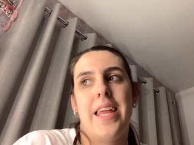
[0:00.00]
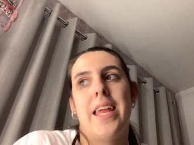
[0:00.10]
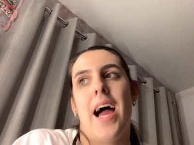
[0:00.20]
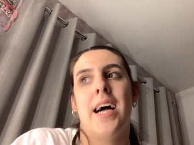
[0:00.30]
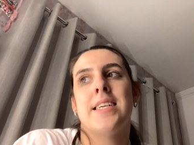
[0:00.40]

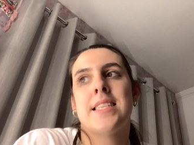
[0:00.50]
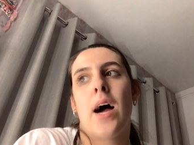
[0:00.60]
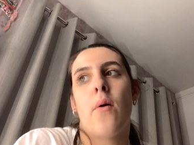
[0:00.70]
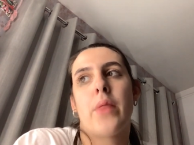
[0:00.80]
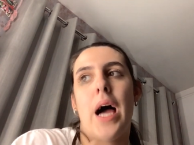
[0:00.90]
yeah,
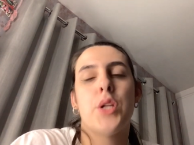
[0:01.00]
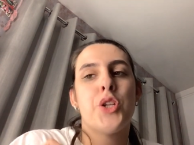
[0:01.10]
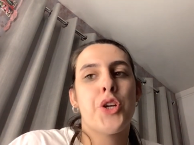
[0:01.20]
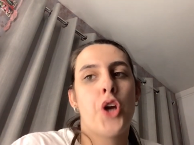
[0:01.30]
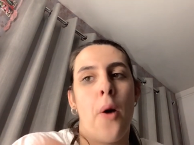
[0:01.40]
so that
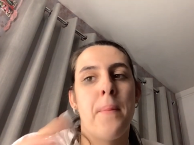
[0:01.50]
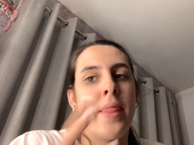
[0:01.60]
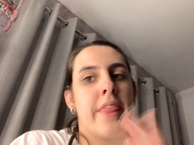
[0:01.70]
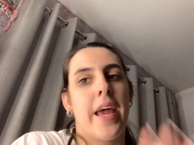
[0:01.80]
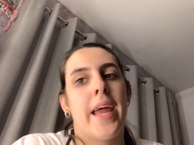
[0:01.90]
got me
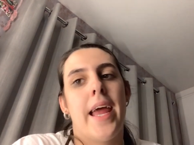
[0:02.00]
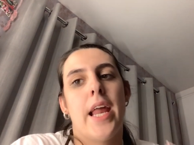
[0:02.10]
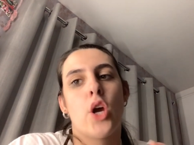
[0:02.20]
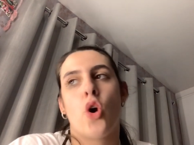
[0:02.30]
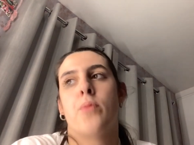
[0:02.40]
thinking
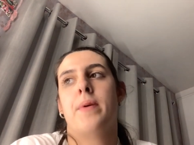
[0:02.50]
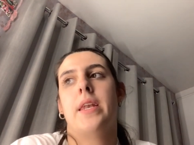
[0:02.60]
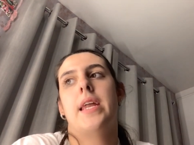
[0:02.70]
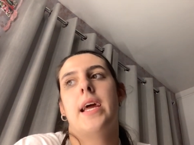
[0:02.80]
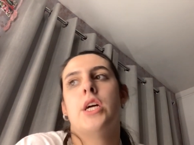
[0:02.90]
it could be
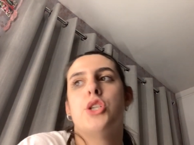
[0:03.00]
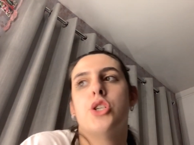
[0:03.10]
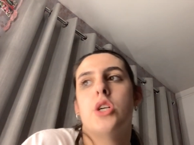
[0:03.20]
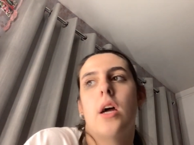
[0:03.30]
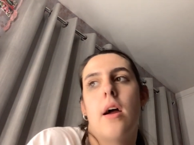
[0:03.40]
Nish